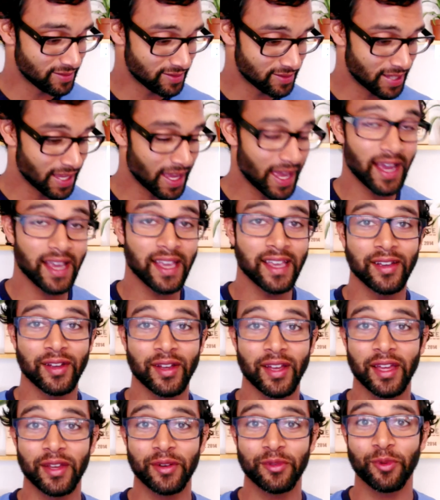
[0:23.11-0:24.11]
tech
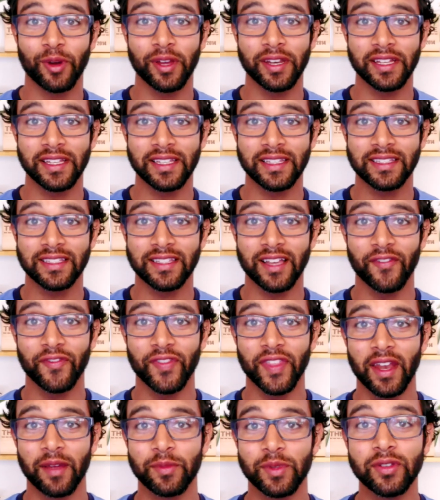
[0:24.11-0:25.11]
and running stuff
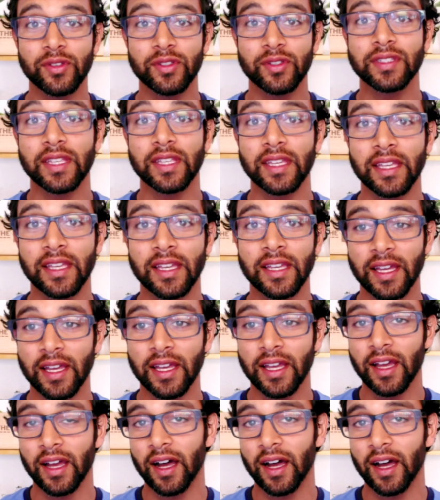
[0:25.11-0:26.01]
that I'm using,